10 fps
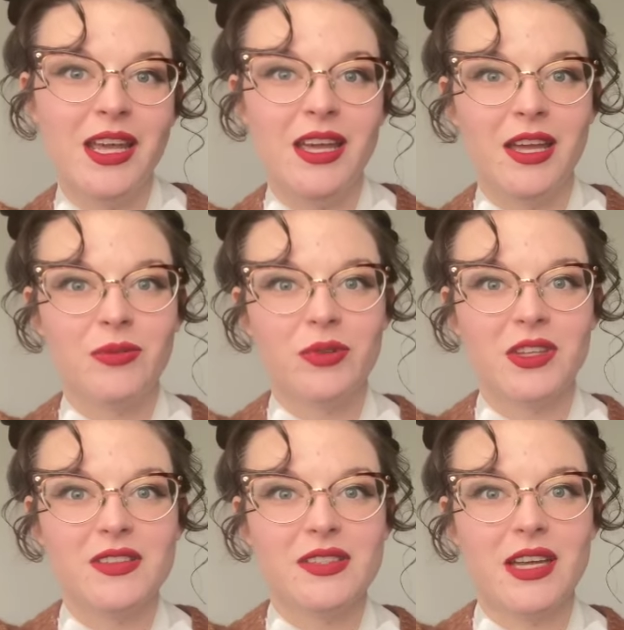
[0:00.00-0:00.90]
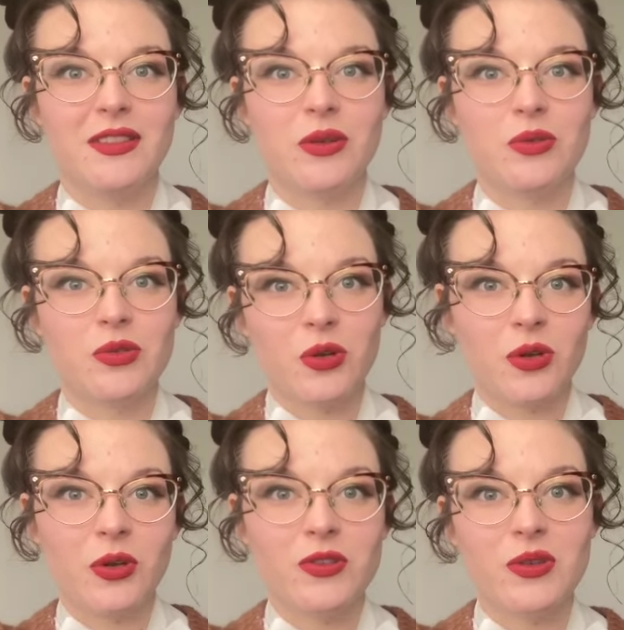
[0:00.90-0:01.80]
and really set those
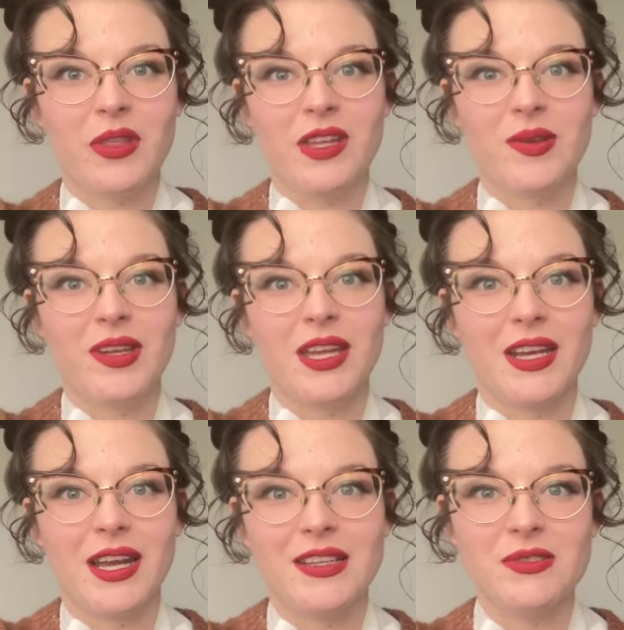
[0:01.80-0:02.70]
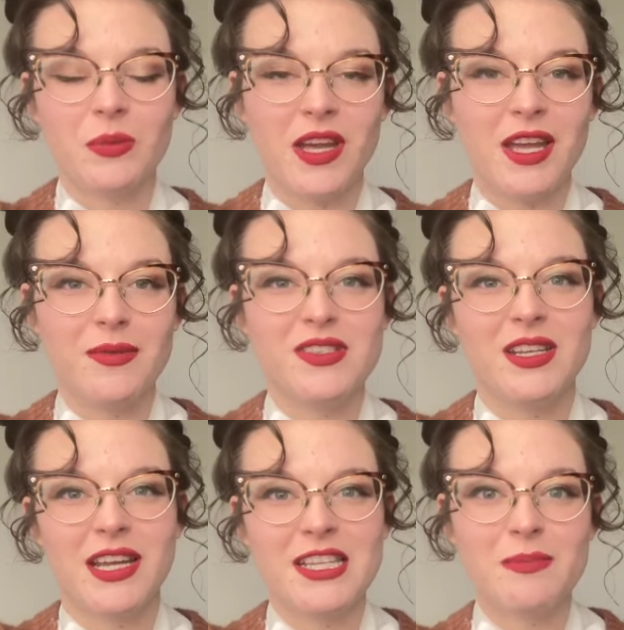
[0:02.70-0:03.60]
curls so that you can get nice waves and
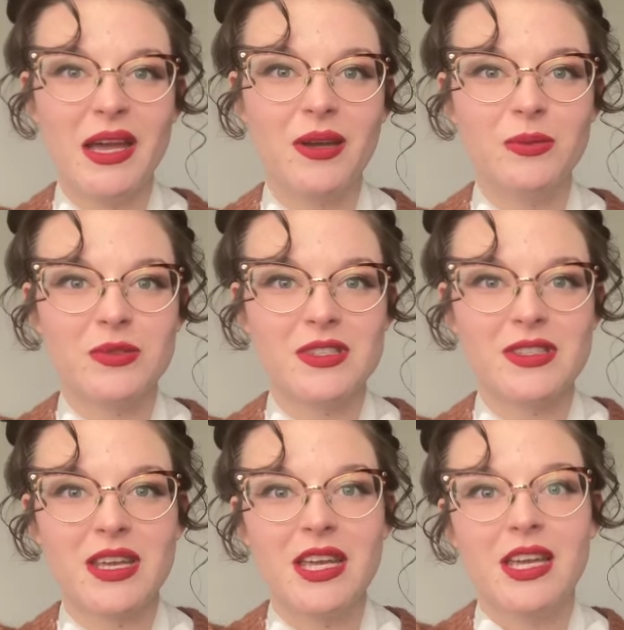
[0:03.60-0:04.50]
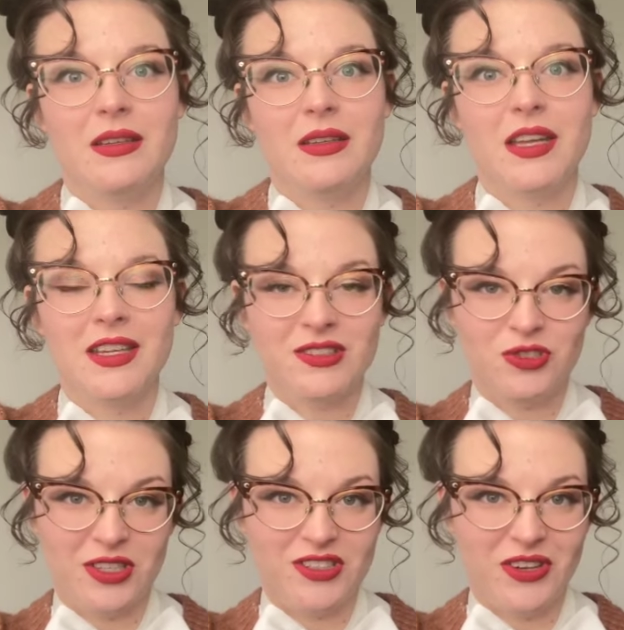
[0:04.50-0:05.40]
nice bounce, it can
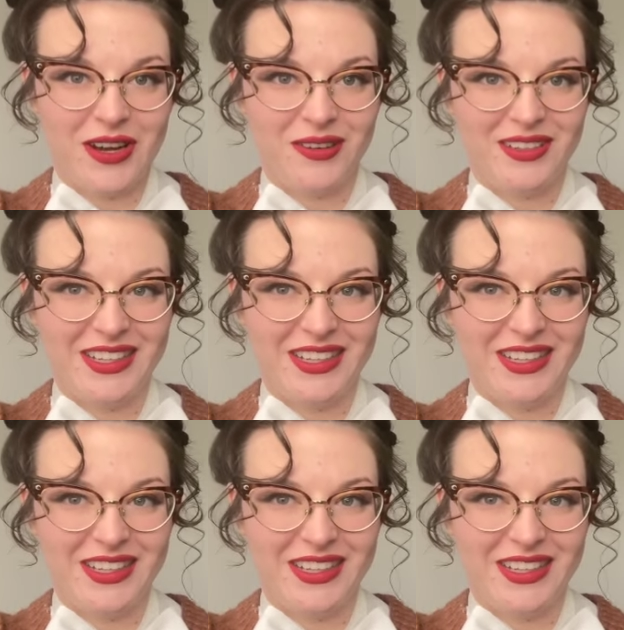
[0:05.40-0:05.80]
stress you out.